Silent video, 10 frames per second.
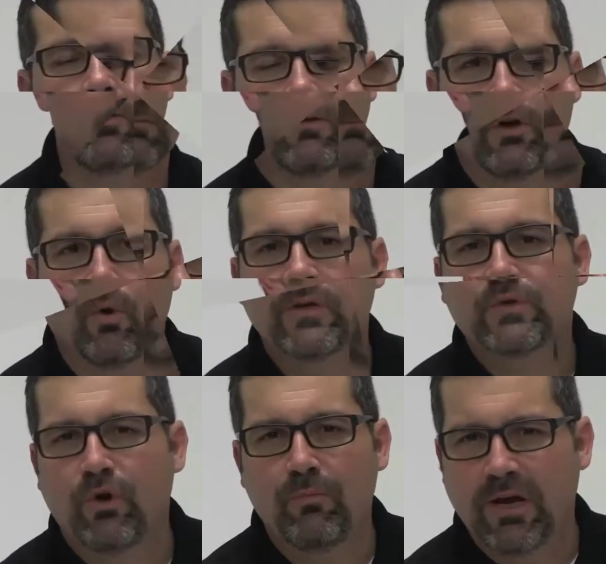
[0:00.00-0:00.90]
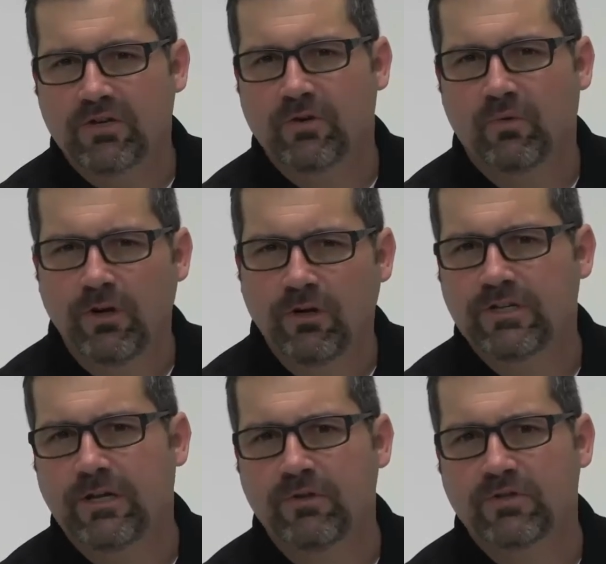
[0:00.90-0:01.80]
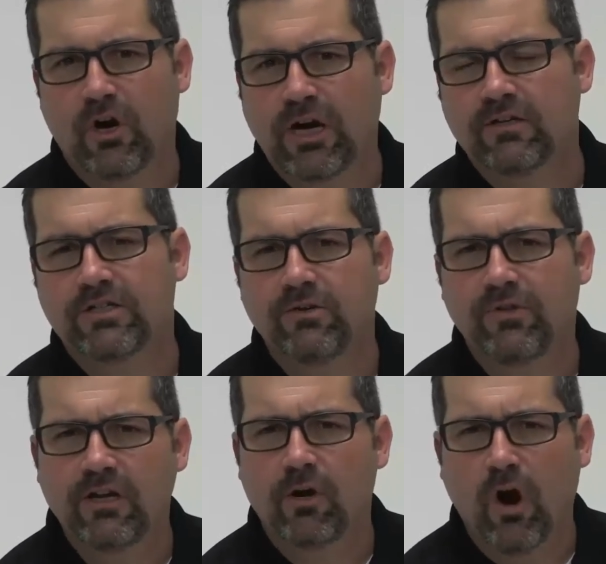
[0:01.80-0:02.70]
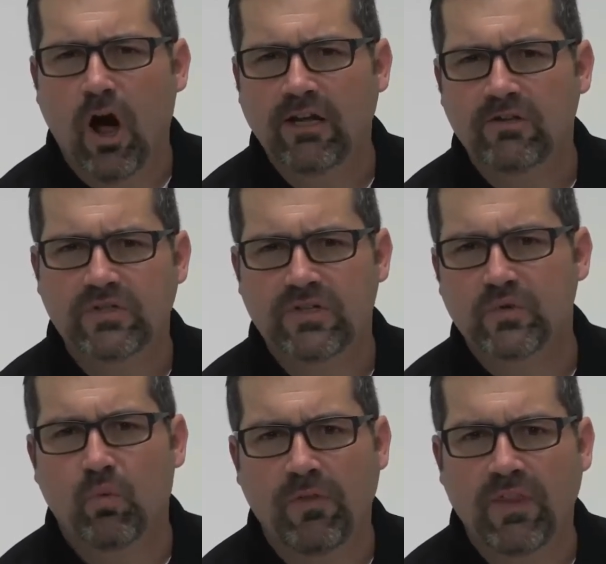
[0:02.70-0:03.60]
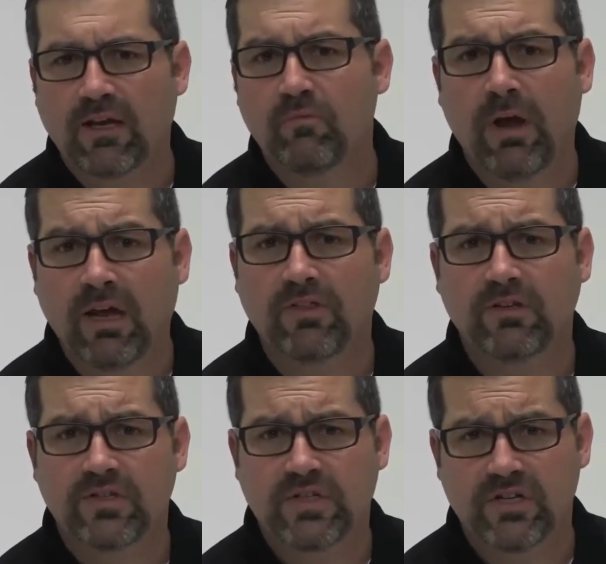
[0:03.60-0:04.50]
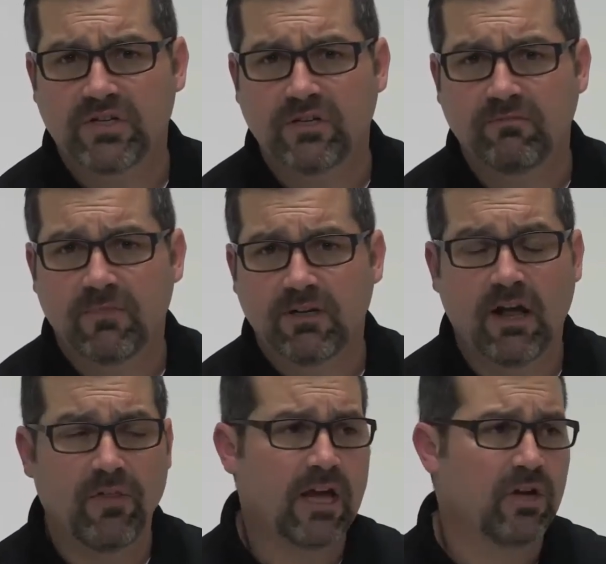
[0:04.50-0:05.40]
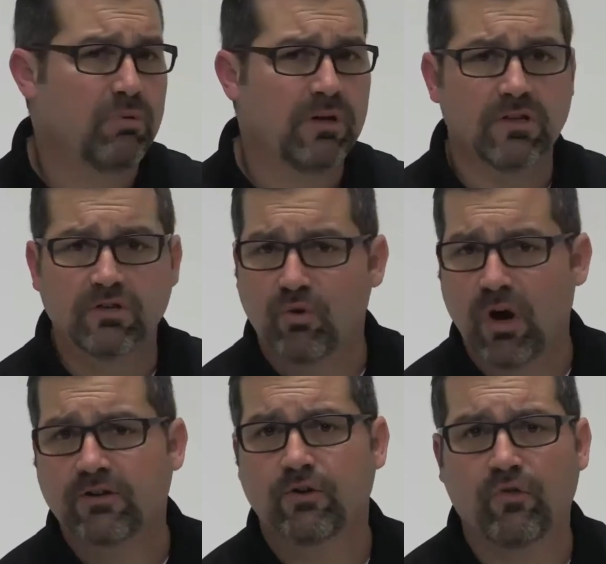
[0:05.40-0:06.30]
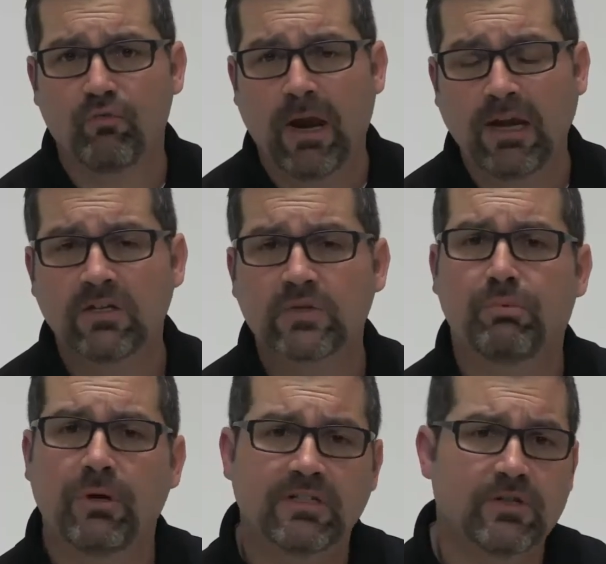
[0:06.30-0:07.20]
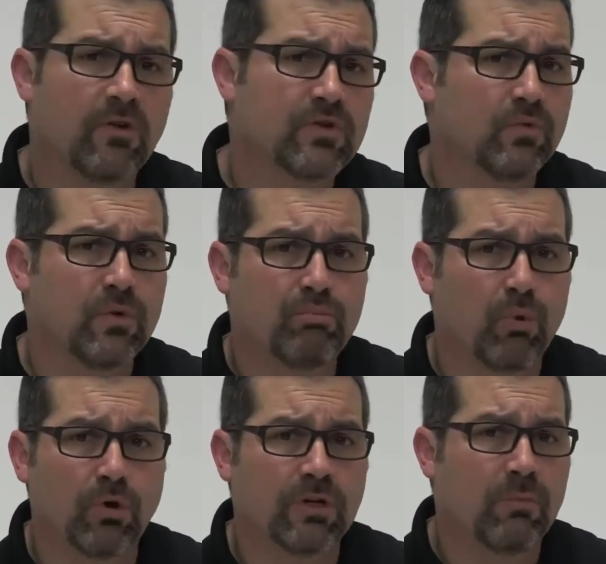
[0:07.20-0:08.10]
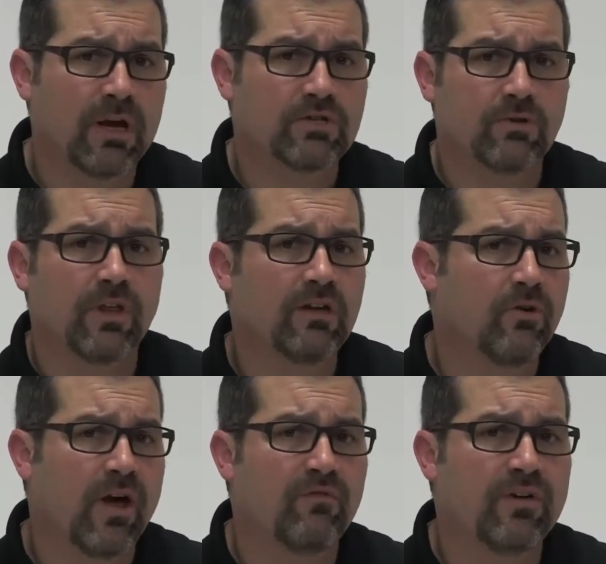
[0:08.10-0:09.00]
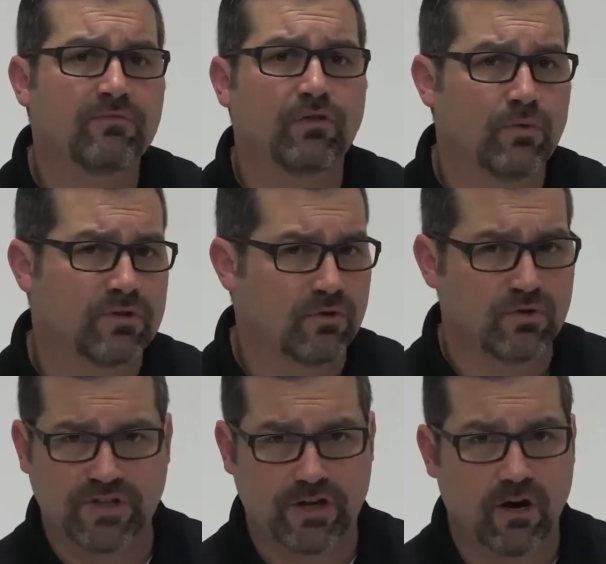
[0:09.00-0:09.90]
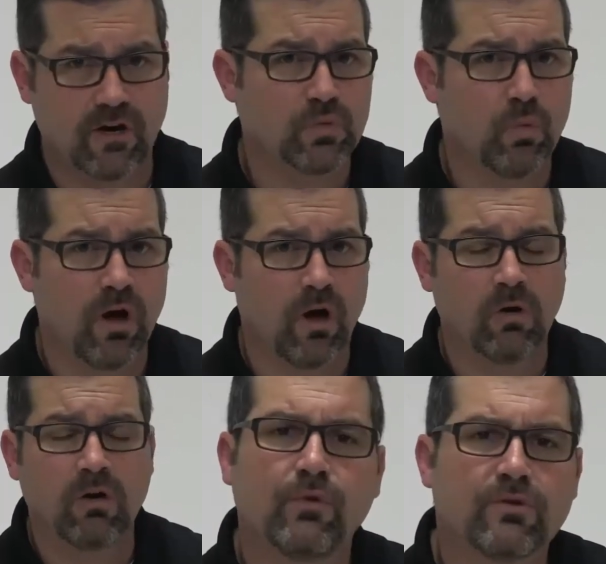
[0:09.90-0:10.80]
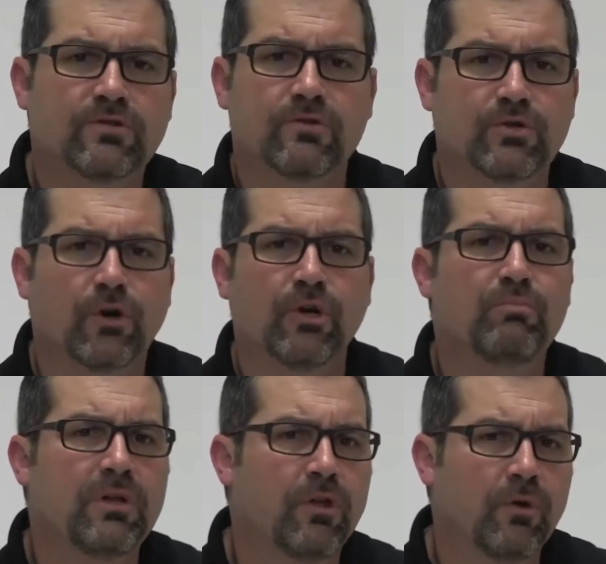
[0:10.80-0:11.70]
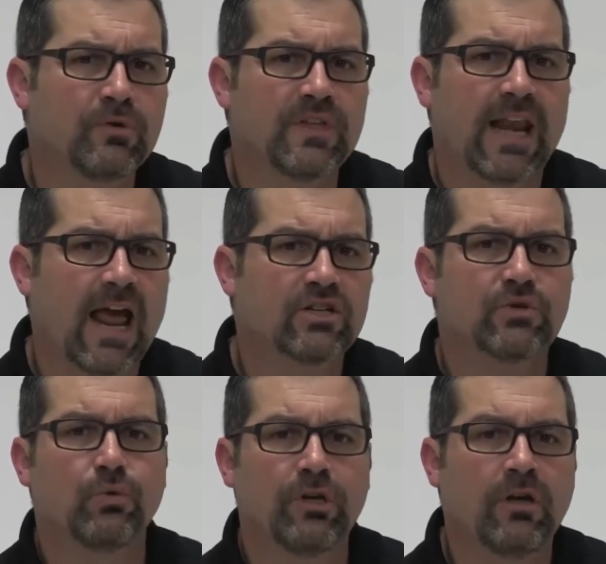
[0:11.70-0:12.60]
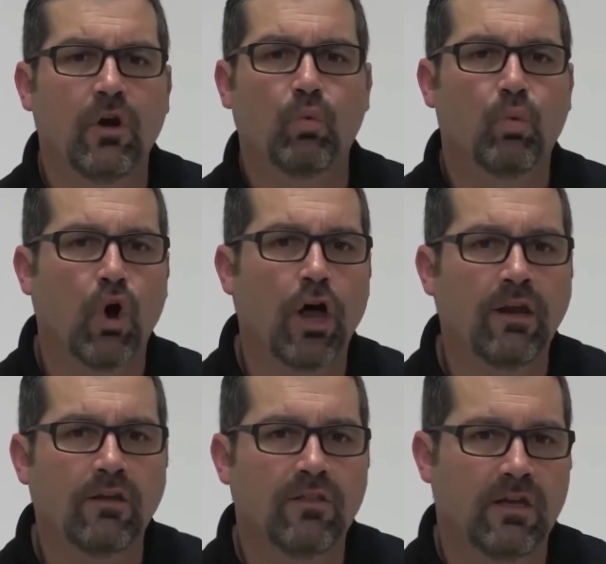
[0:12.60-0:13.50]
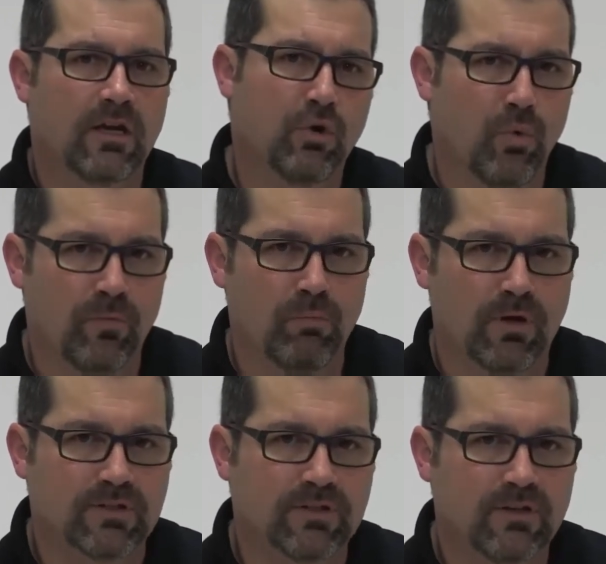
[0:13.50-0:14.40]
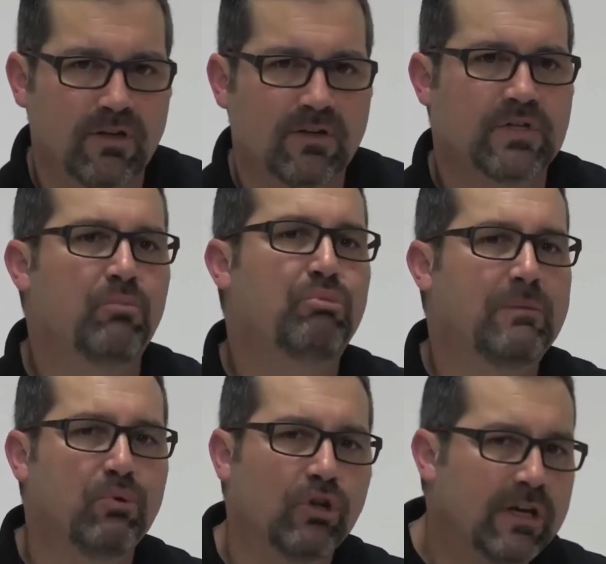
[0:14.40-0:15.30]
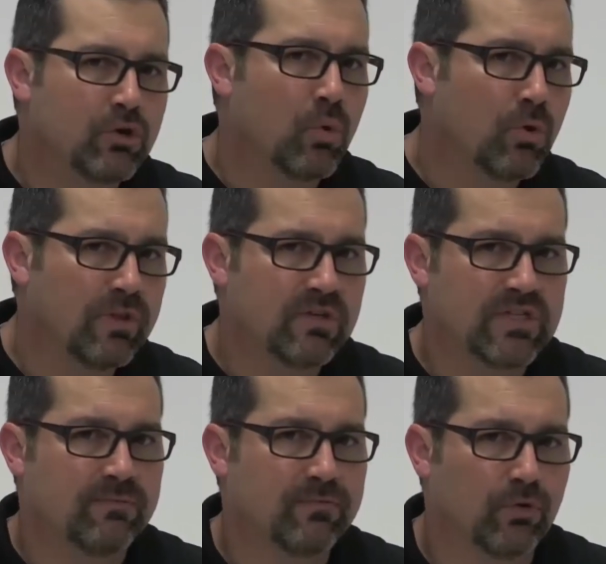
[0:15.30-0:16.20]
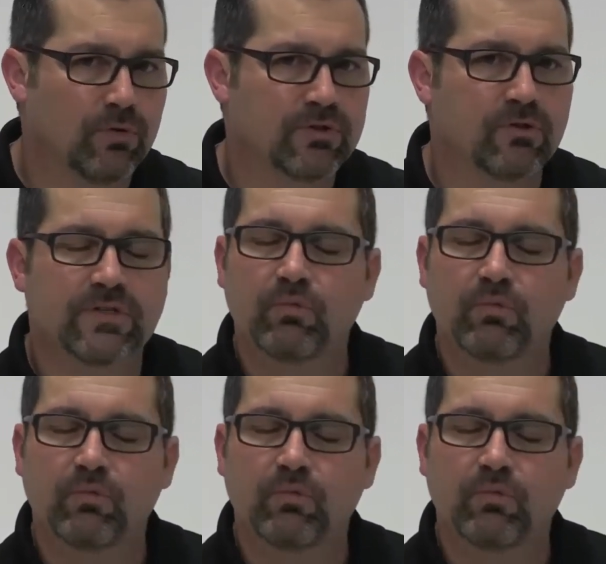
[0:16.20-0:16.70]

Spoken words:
You always want to make sure when you're demonstrating too that your audience is one that can make the decision. Now that could be the director of maintenance, but it's also important to make sure that you have influencers there as well. Influencers are going to be those that actually run the equipment. Some people ignore these influencers,